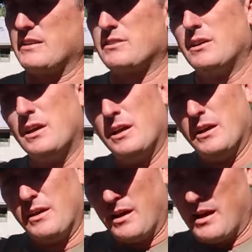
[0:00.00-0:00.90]
asked.
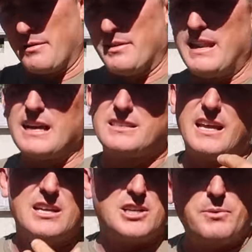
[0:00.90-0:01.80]
Uh, the next
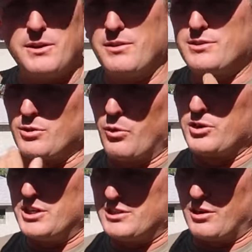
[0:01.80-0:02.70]
day, she went to the
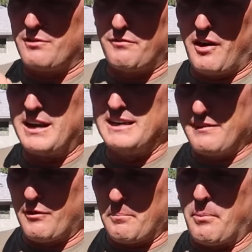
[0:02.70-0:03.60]
store. She started finding
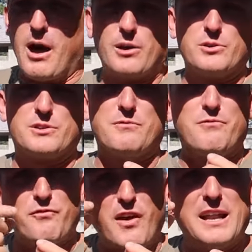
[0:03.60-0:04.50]
different bottles and
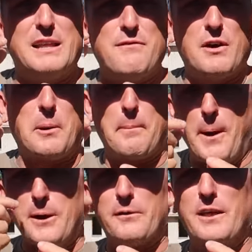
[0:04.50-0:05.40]
finally found a
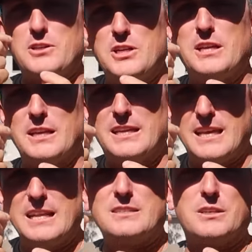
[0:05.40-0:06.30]
bottle that she could
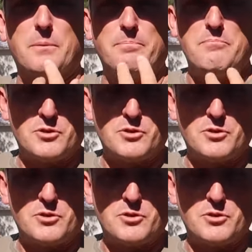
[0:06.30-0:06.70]
get it some,